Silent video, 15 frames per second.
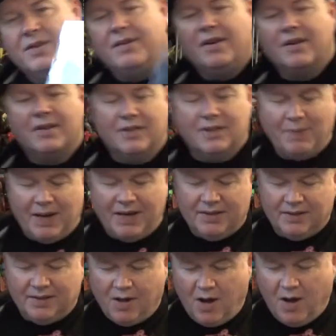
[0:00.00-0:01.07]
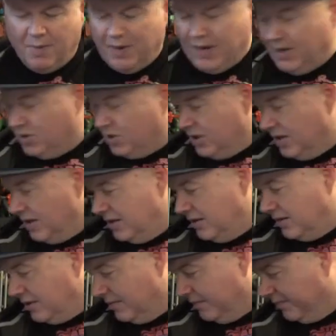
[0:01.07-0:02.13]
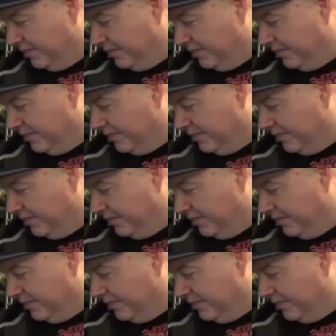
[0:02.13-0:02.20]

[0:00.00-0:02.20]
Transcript: like a space RPGs.